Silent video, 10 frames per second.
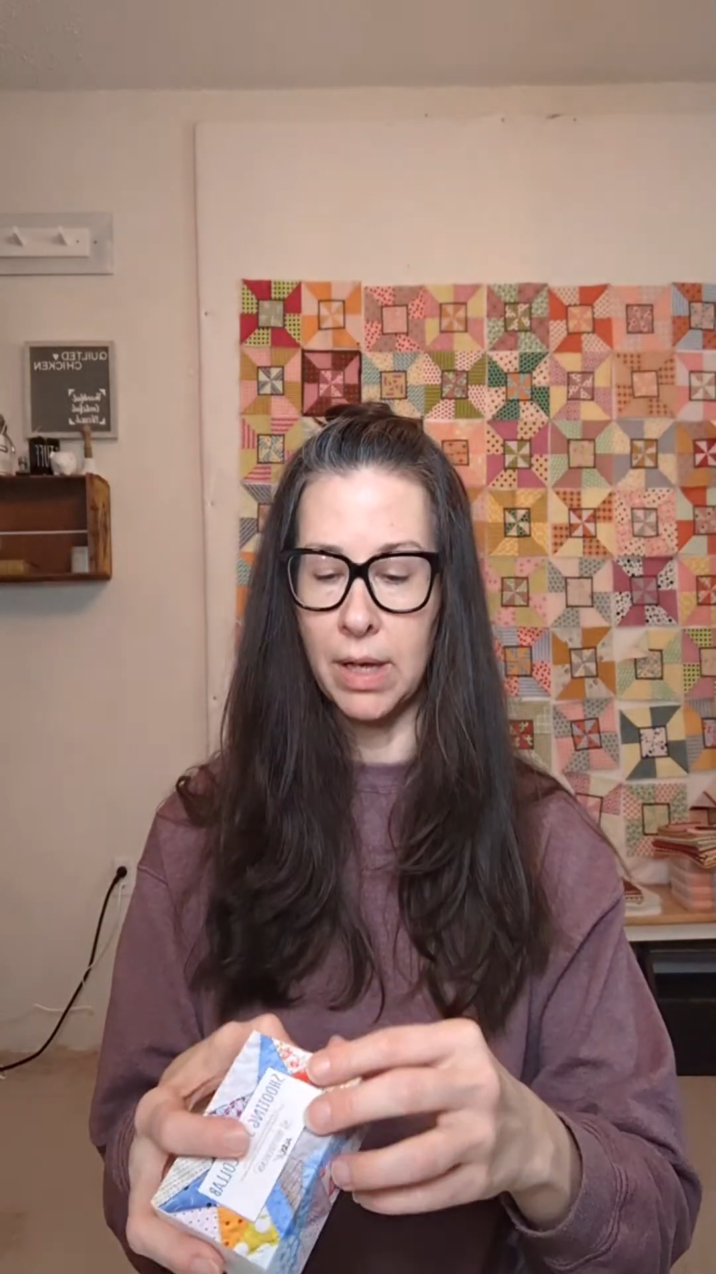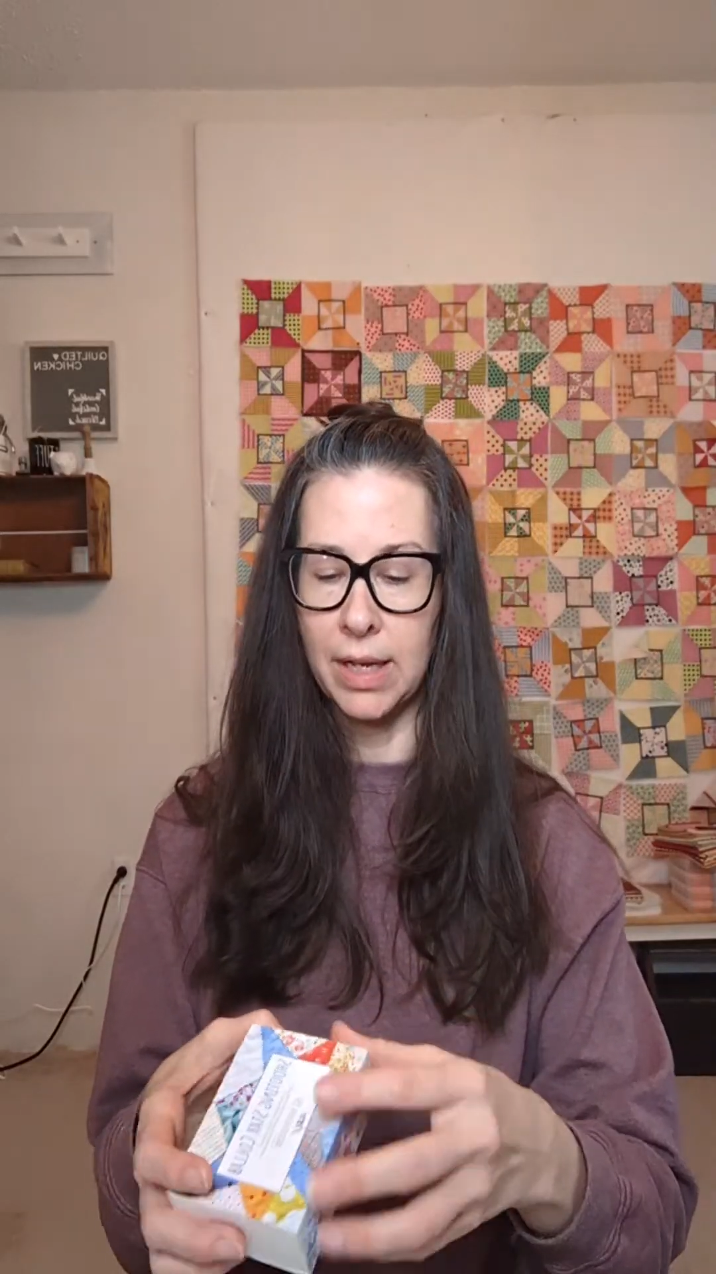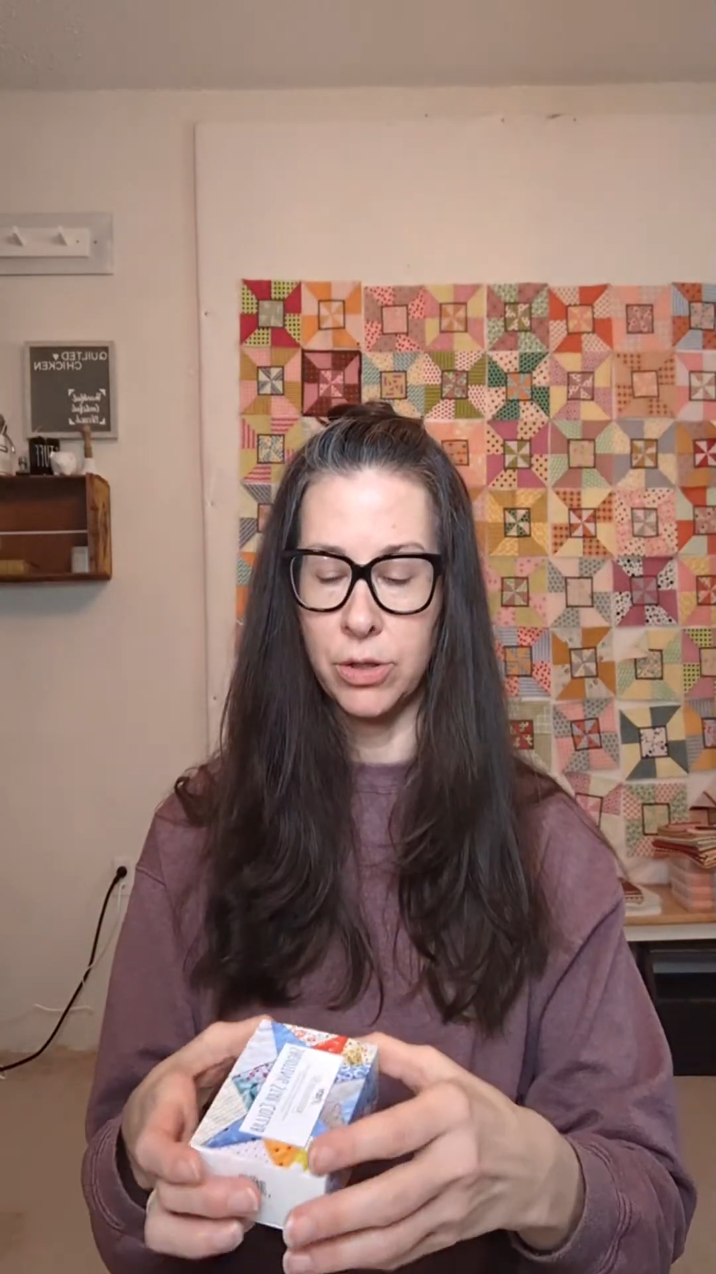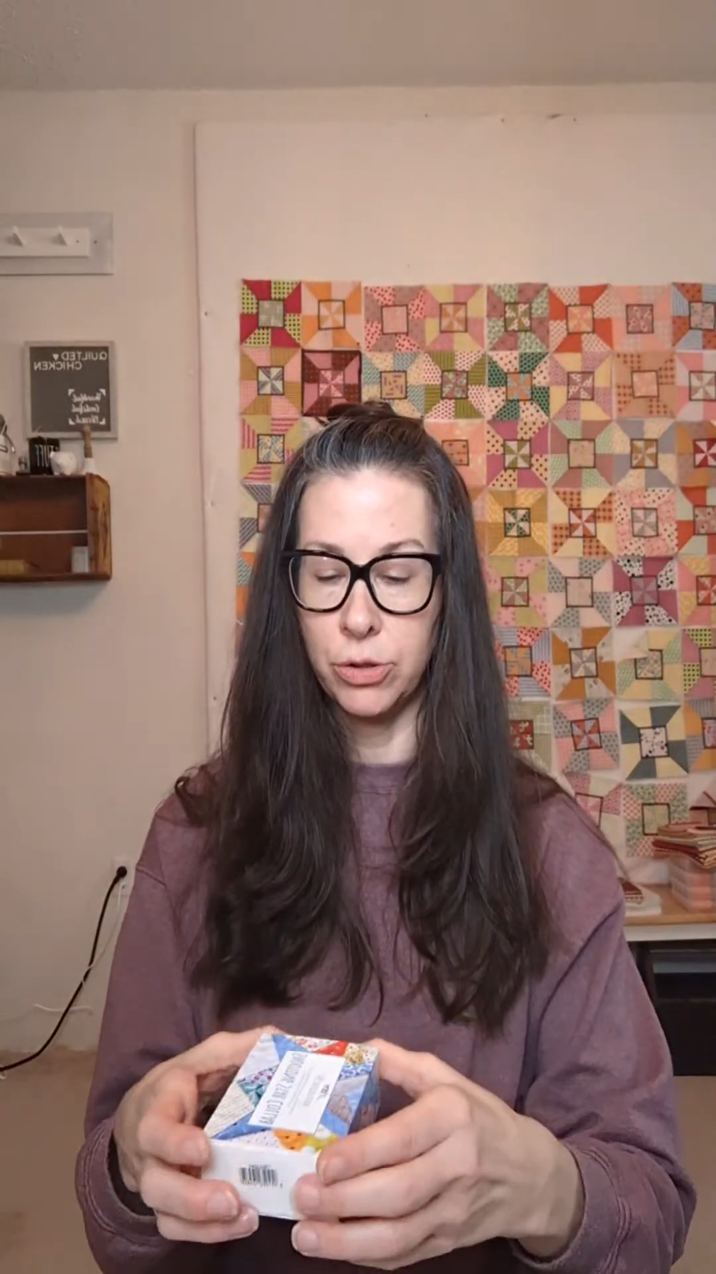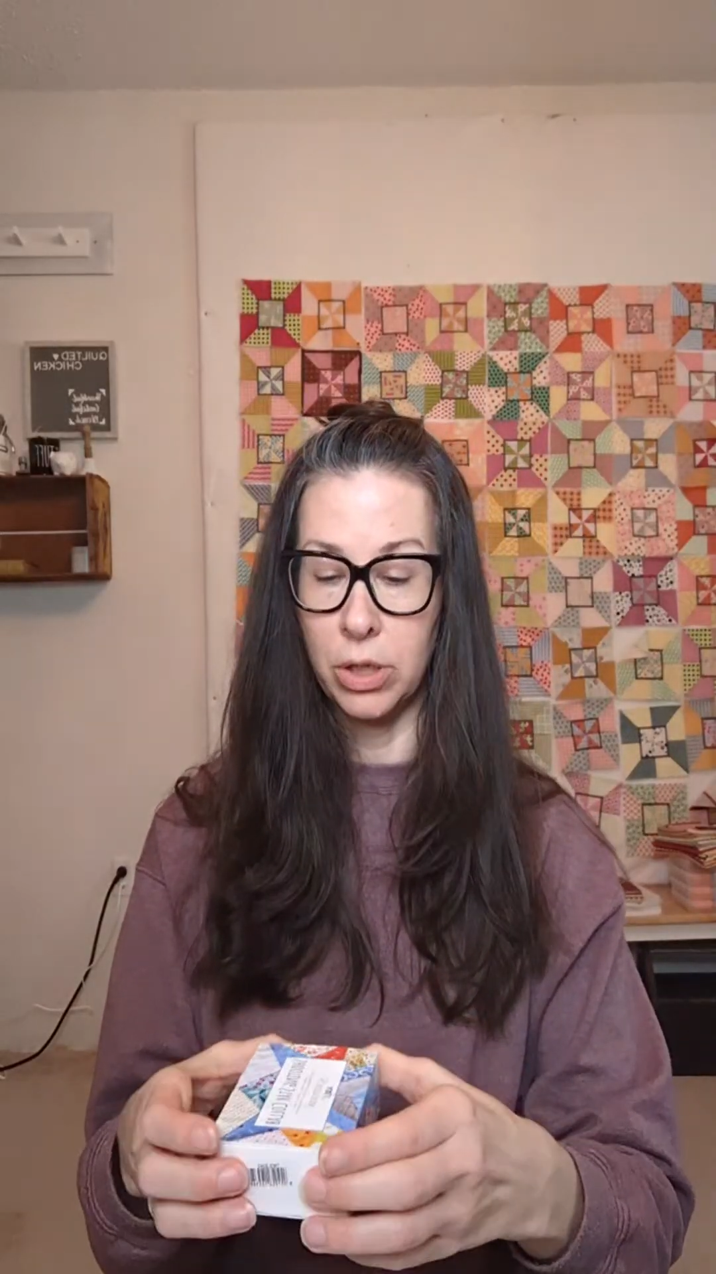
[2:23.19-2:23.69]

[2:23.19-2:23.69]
I guess you